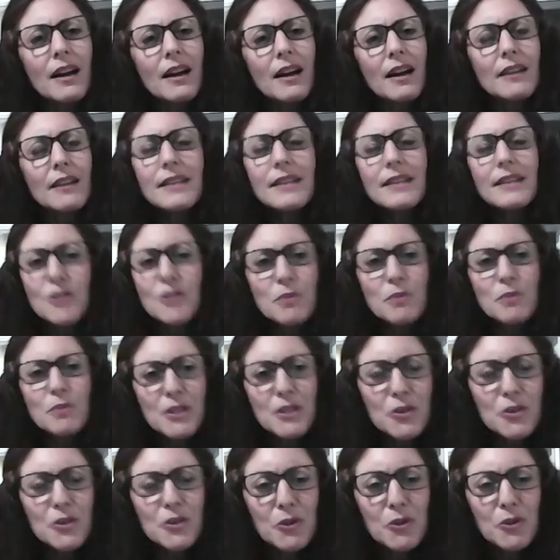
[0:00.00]
these
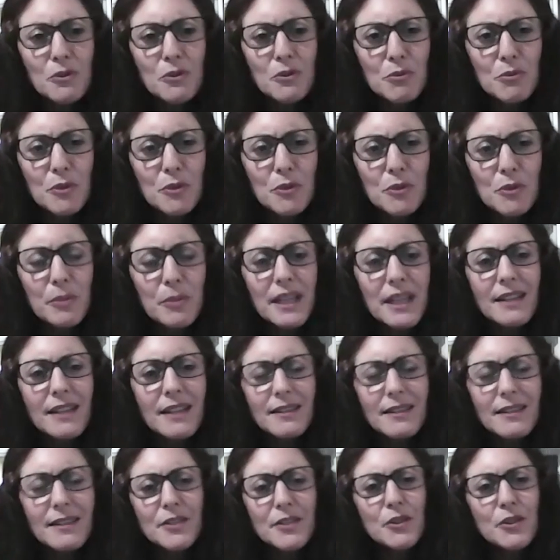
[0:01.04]
obstacles would be
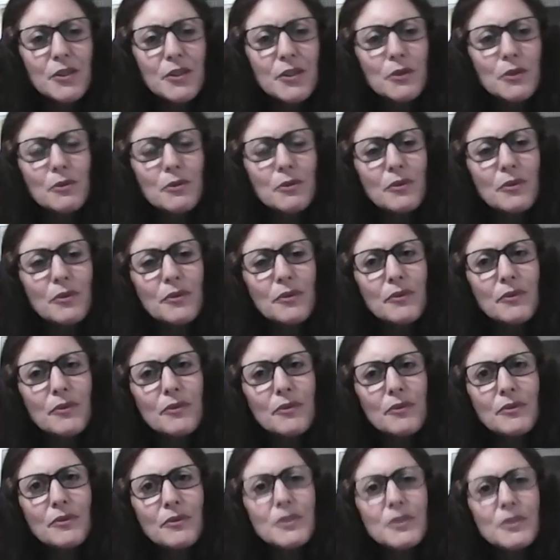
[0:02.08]
to
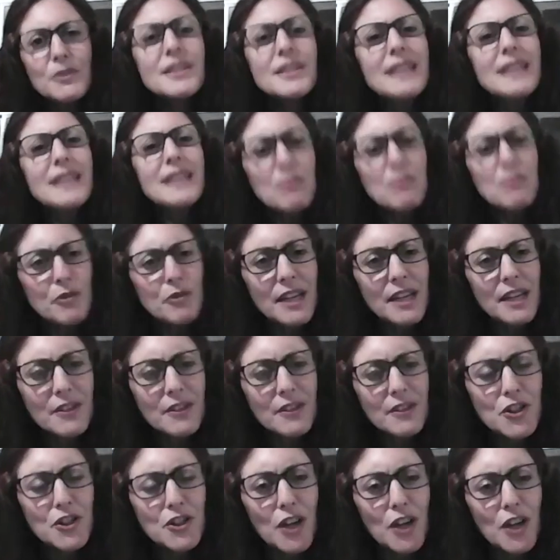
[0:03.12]
separate the
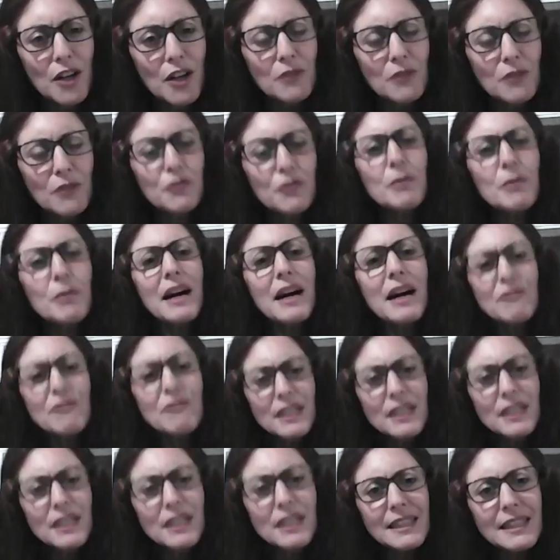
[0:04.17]
child from
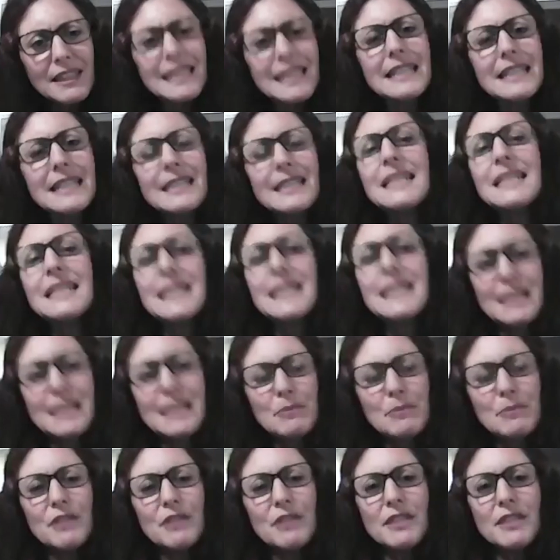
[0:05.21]
having these
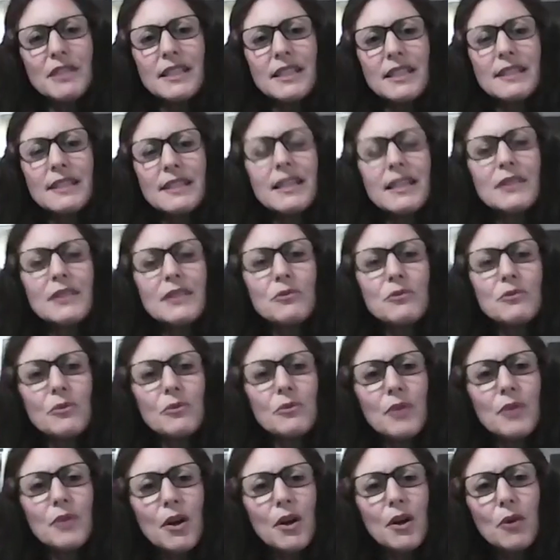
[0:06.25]
experiences that
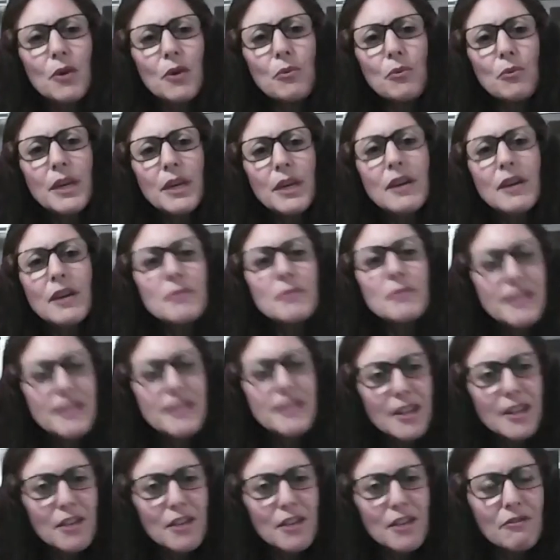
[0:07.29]
we
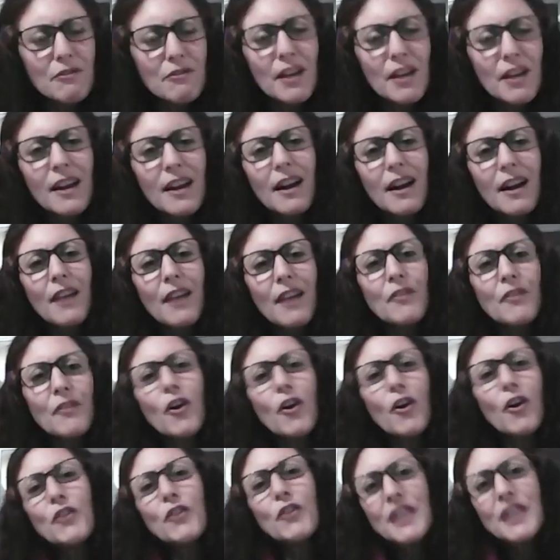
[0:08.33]
observe
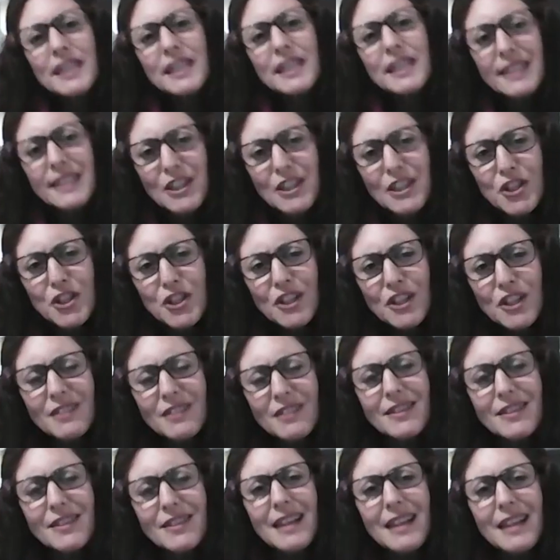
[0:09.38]
are the
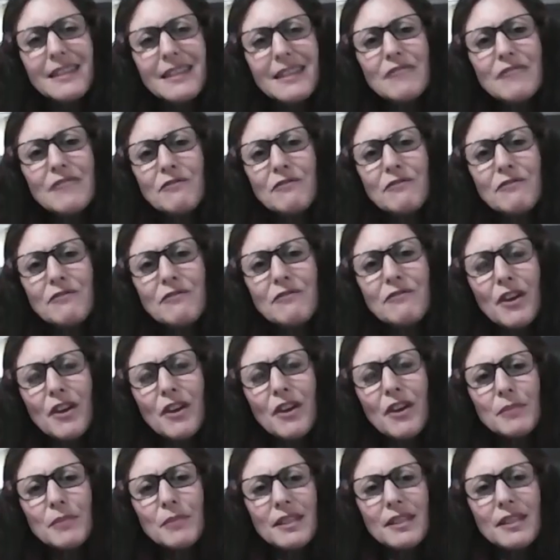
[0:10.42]
conditions and the
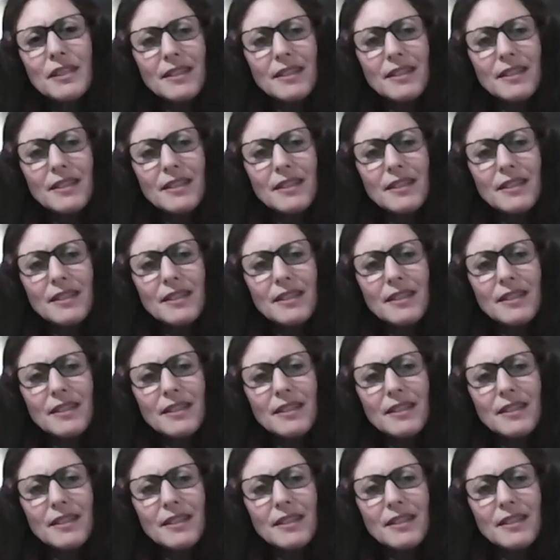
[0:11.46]
environment